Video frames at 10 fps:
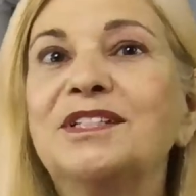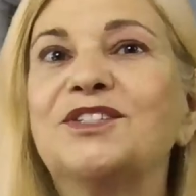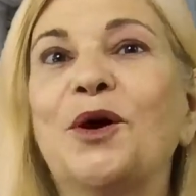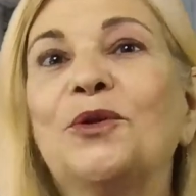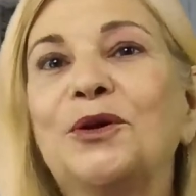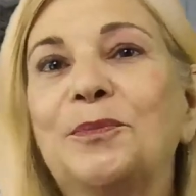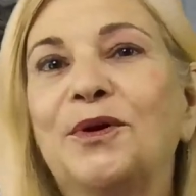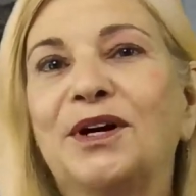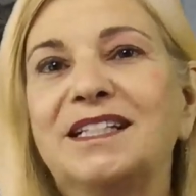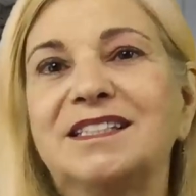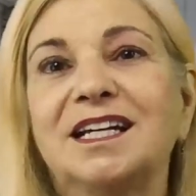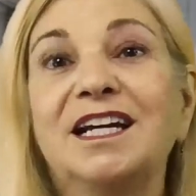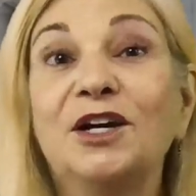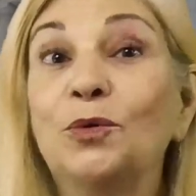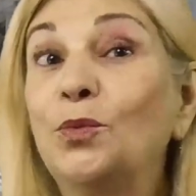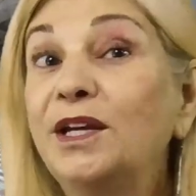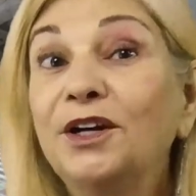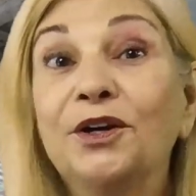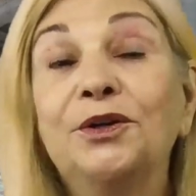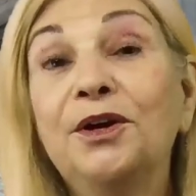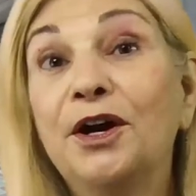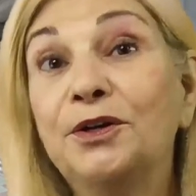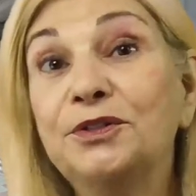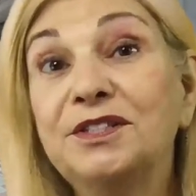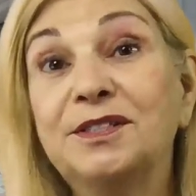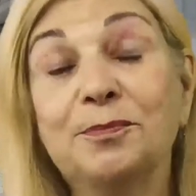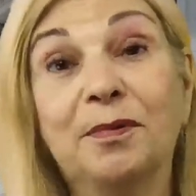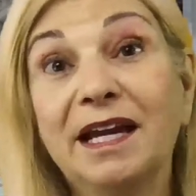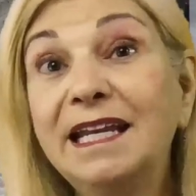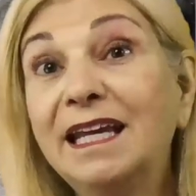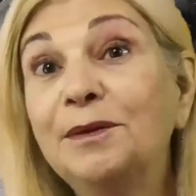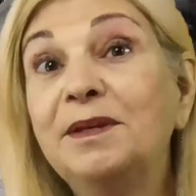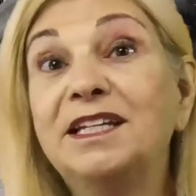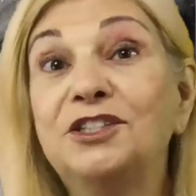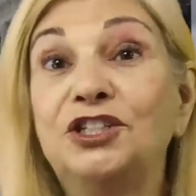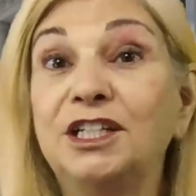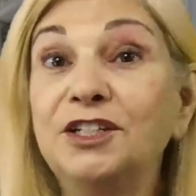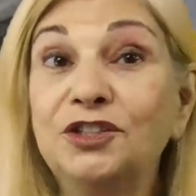to SoloBoss. We are your hosts. My name is Jean